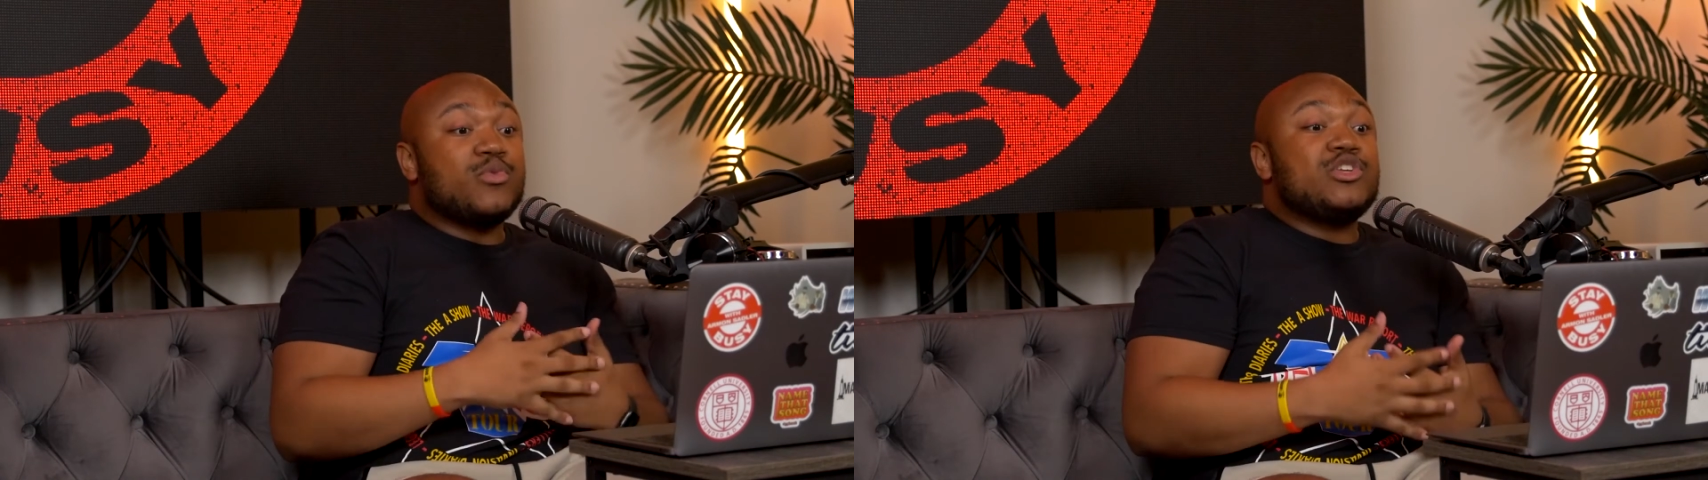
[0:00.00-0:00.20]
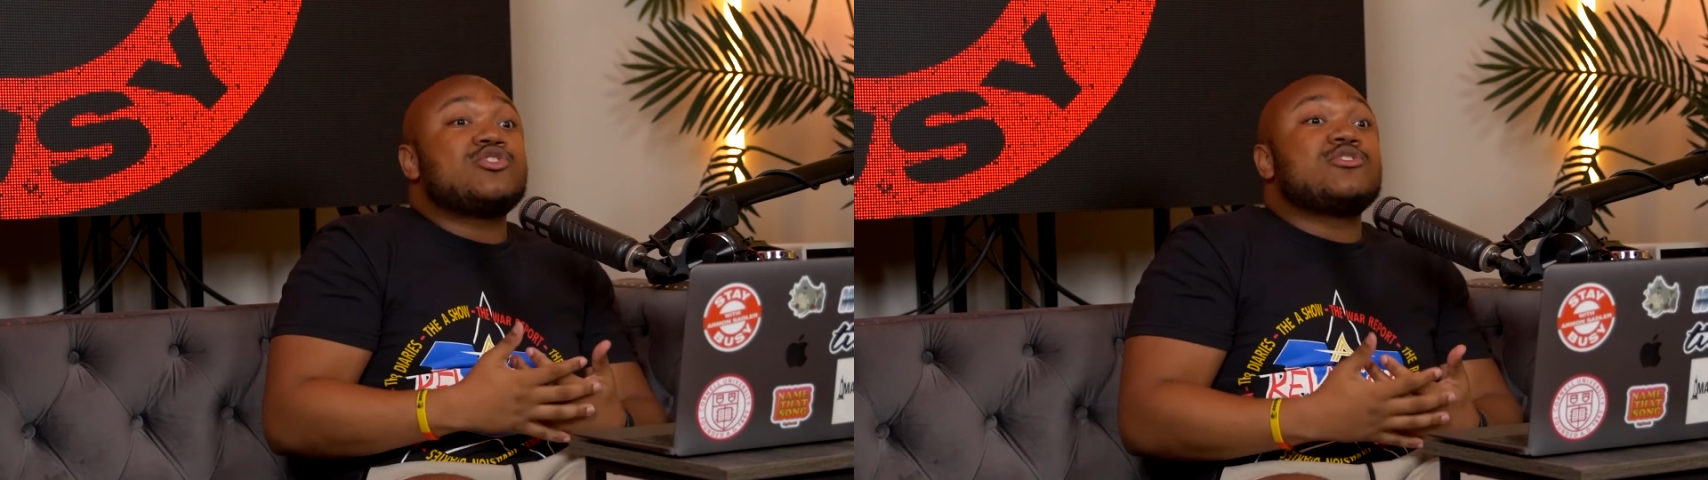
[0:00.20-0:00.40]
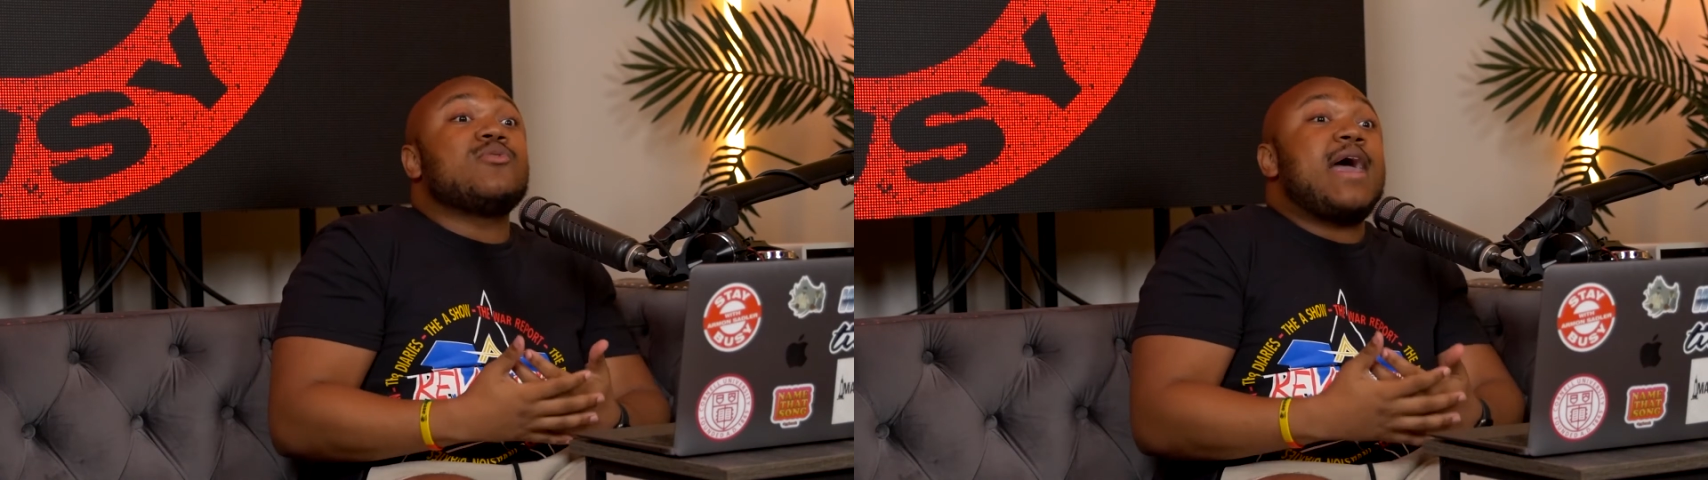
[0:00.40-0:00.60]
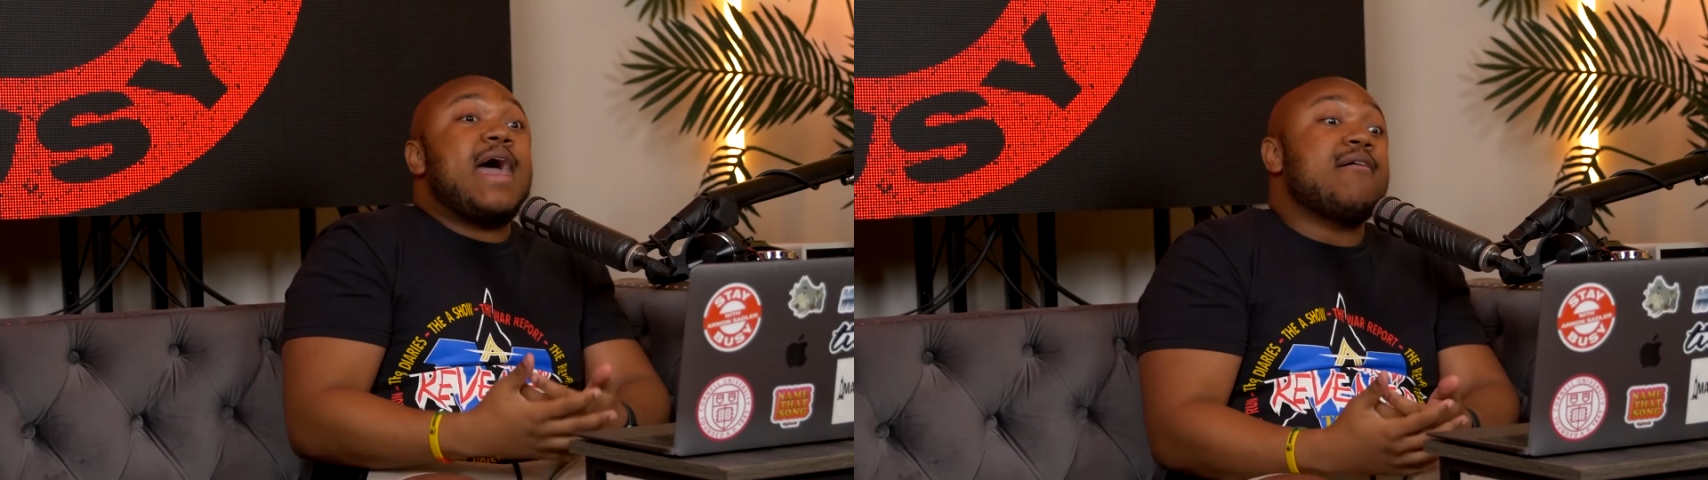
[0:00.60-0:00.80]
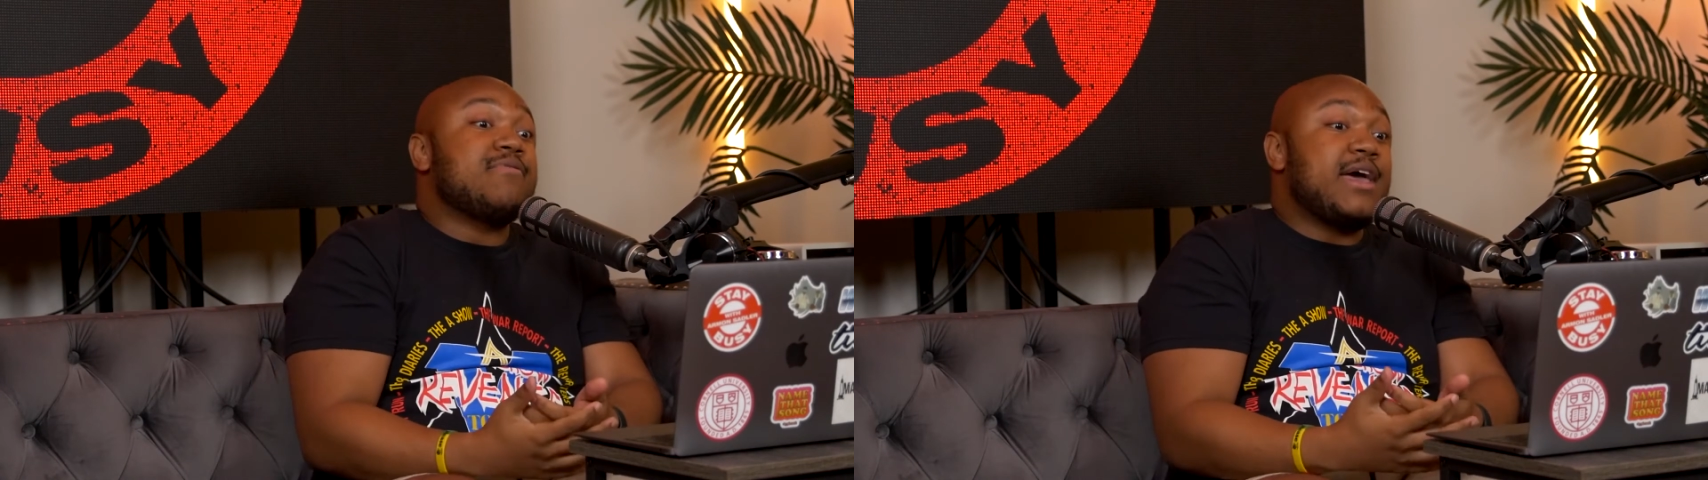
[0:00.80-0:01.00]
And we just don't
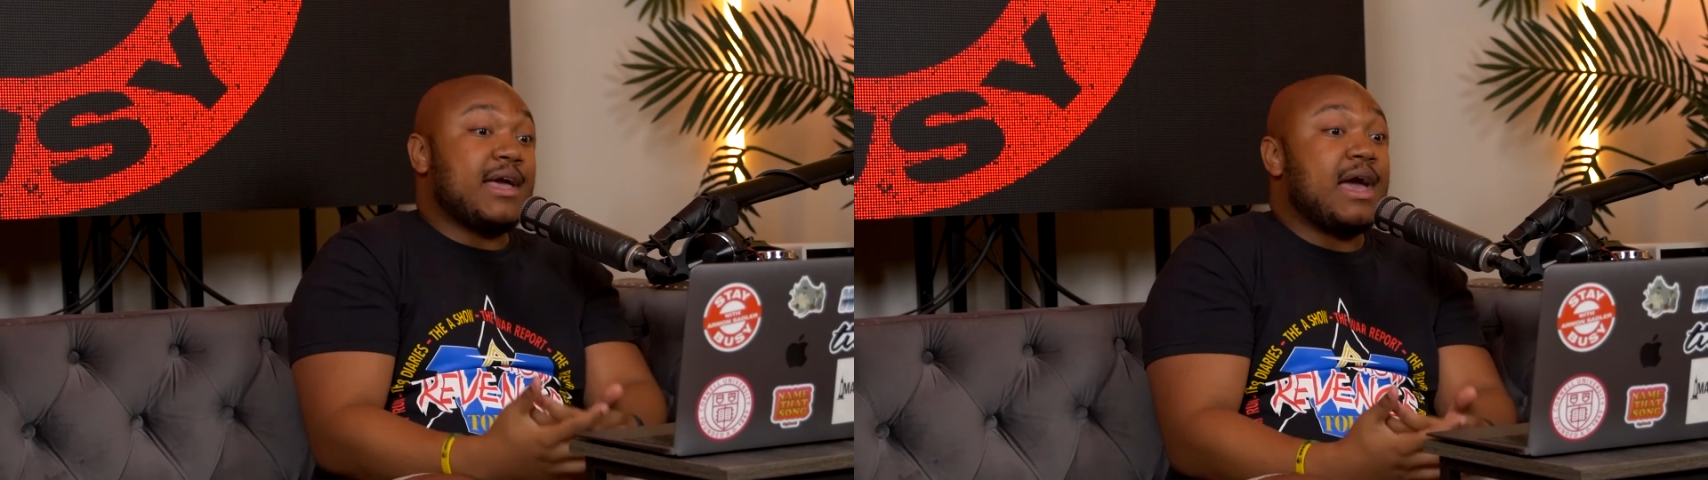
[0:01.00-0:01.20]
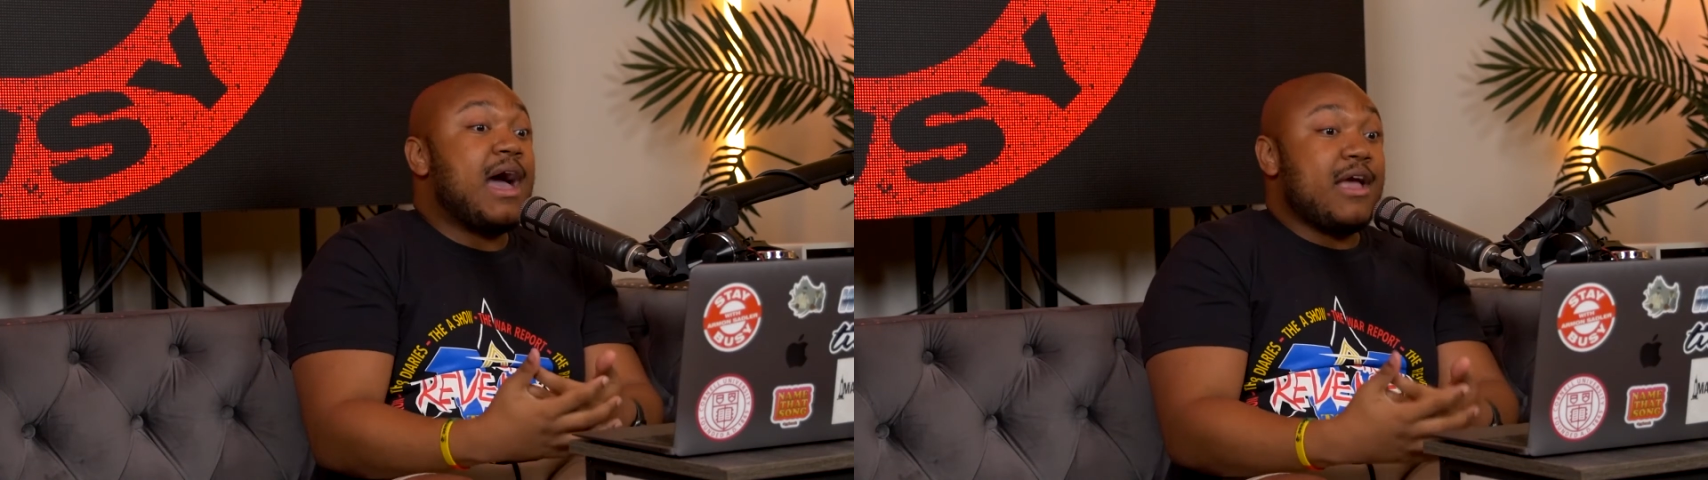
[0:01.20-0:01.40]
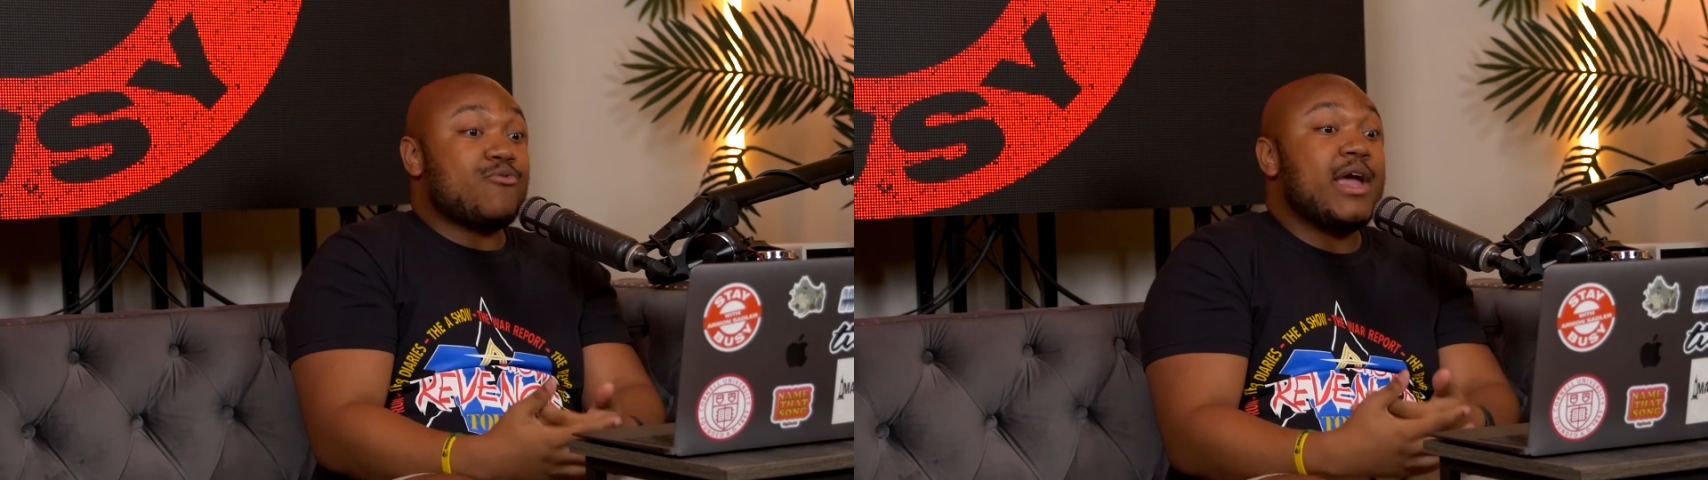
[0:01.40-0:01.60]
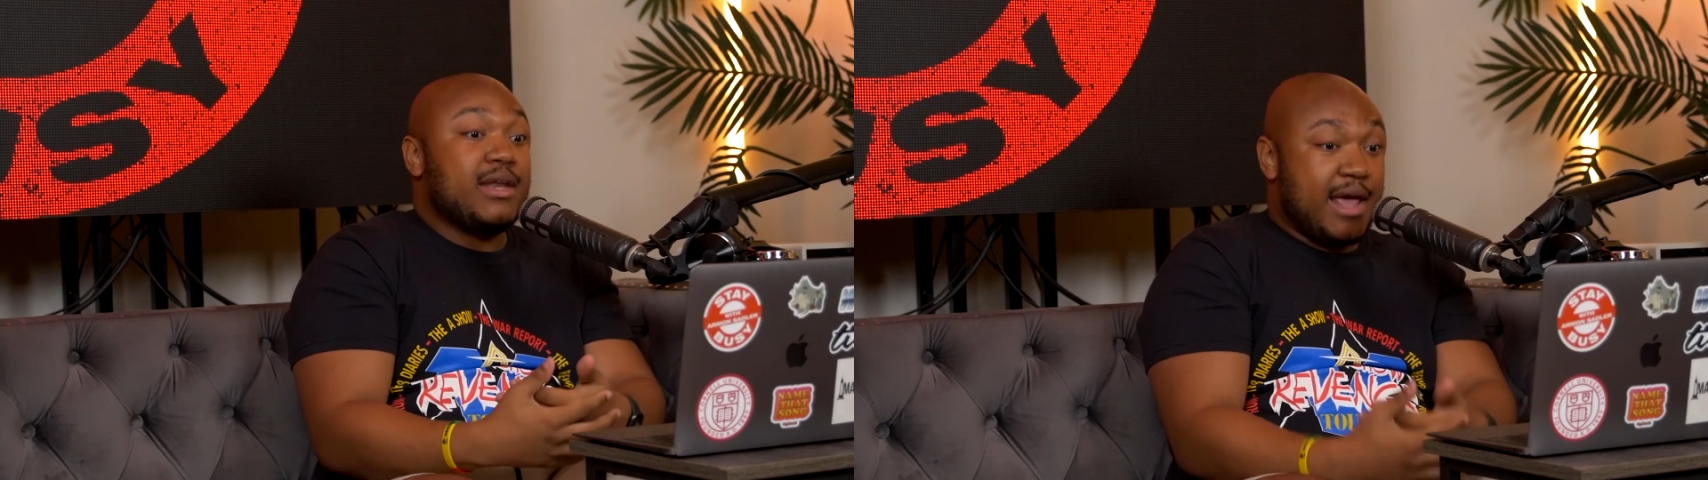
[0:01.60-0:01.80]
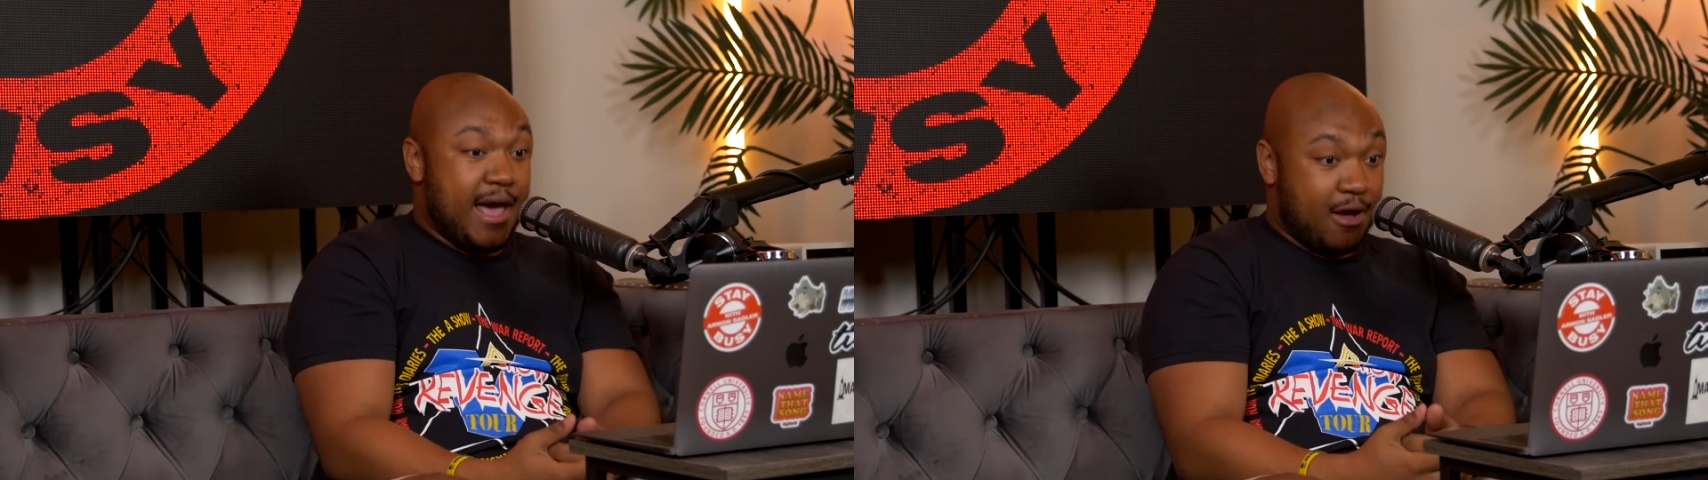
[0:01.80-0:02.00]
have that guy
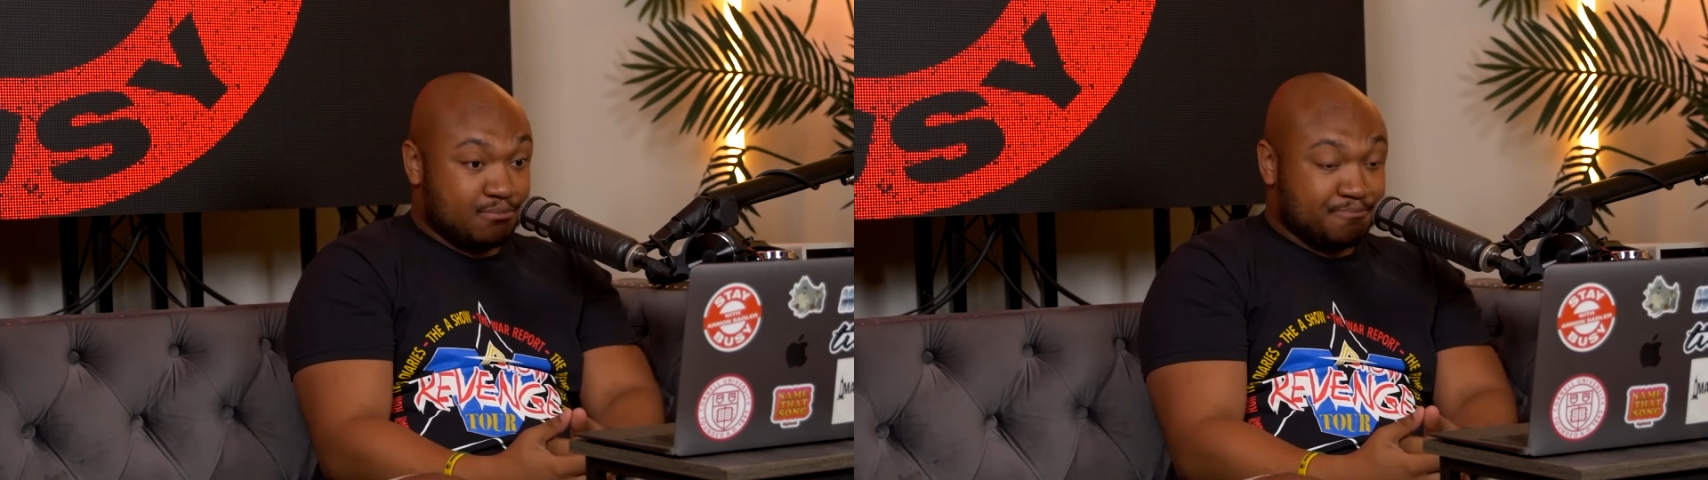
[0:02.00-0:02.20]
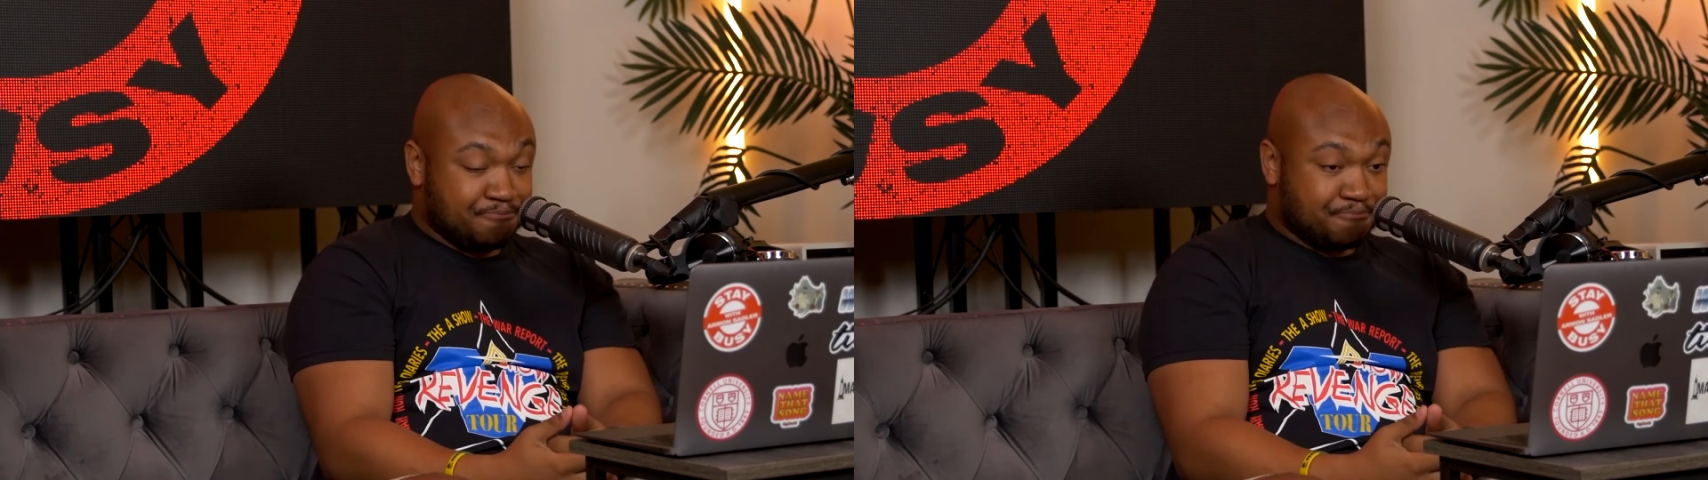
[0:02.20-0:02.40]
right now.